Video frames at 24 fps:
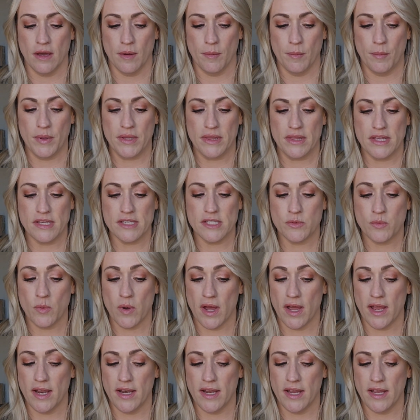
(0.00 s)
But this
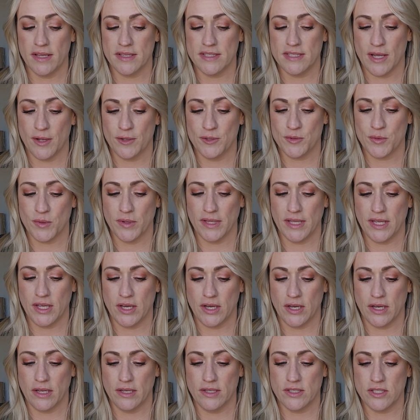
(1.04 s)
one sounds really
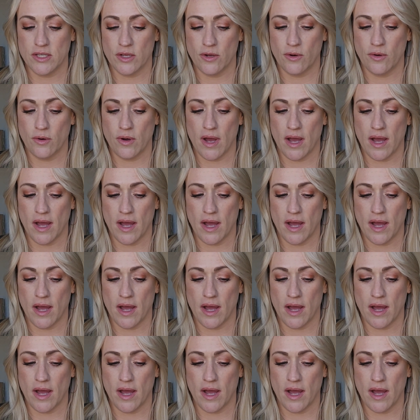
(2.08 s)
good. So